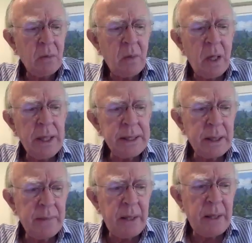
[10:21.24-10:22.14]
Why
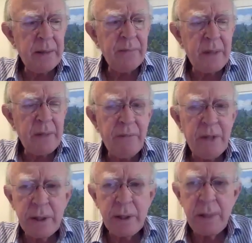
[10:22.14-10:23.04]
is a
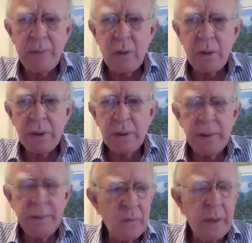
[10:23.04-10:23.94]
vision
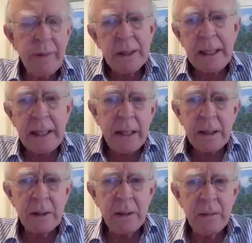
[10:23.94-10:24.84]
important? Where are you
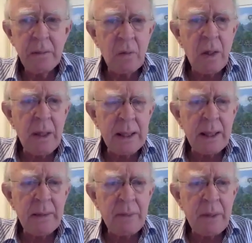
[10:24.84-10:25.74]
taking us? Why
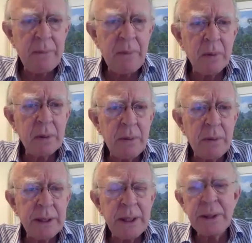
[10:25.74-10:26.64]
is that an important
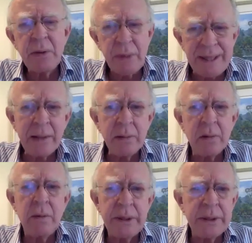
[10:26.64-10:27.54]
question? It's a
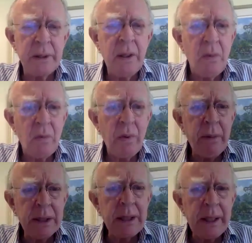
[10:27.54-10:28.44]
critical question.
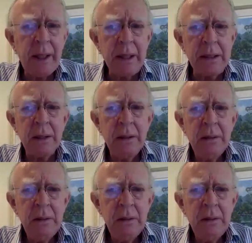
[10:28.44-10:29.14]
Where are you taking us?